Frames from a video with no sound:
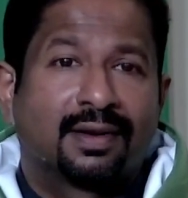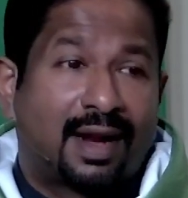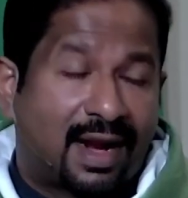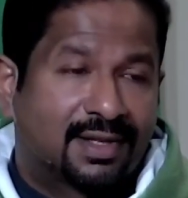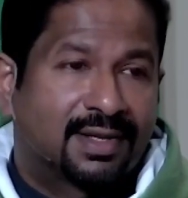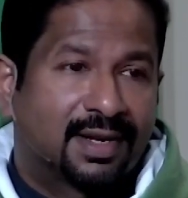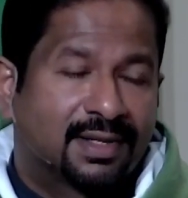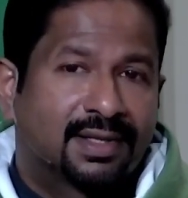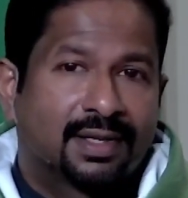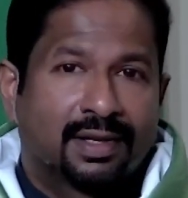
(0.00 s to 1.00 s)

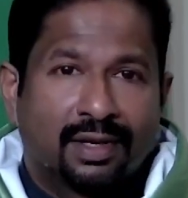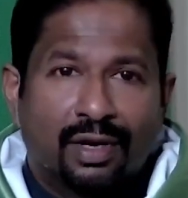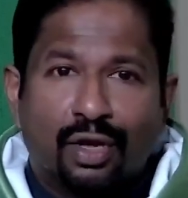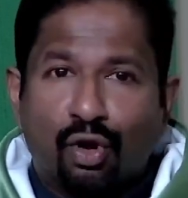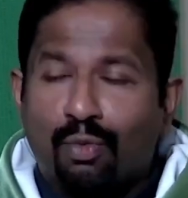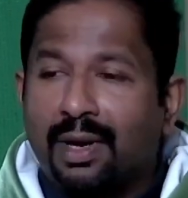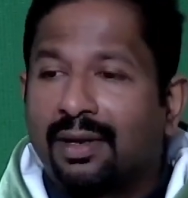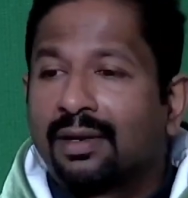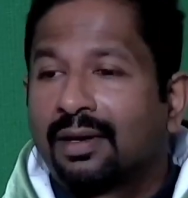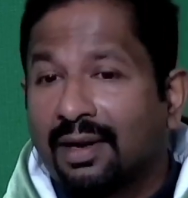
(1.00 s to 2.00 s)
transcends
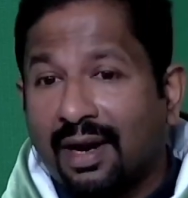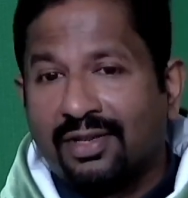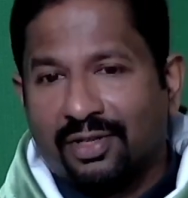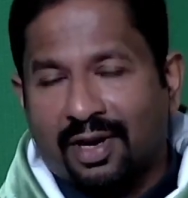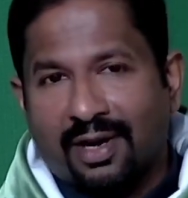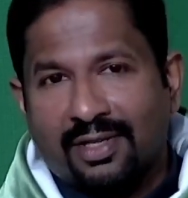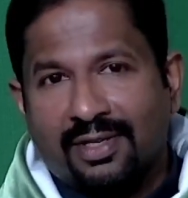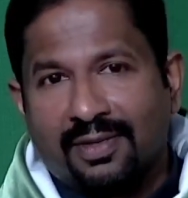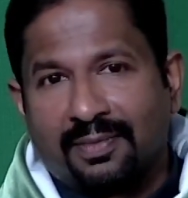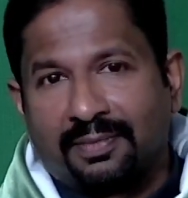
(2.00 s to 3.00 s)
human
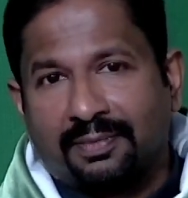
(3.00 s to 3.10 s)
constructs.